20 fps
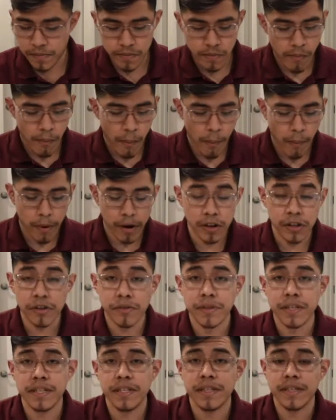um,
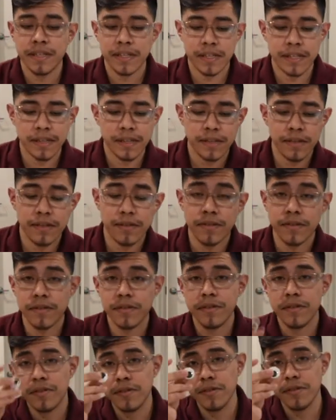gluing the little
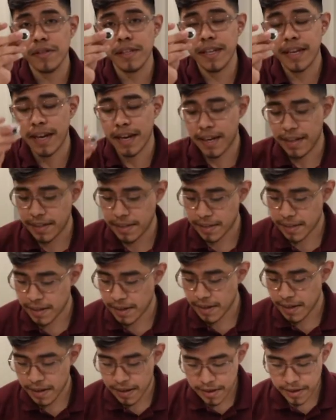googly eyes.
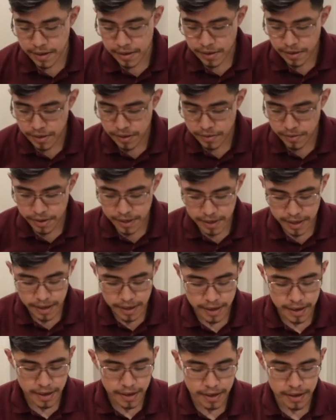So we're gonna
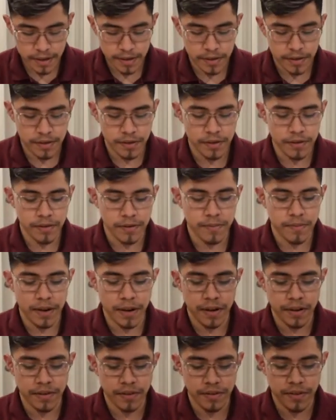glue them
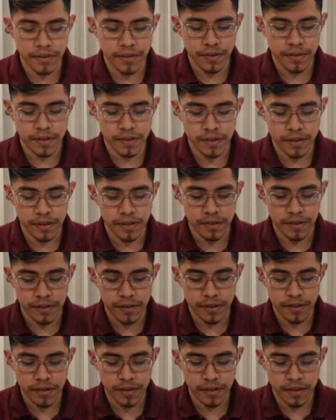onto the
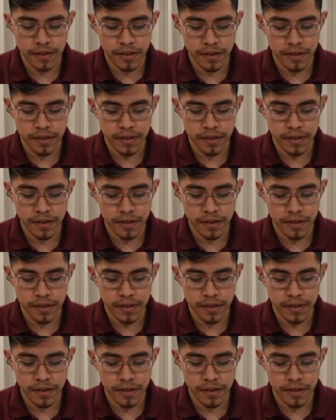little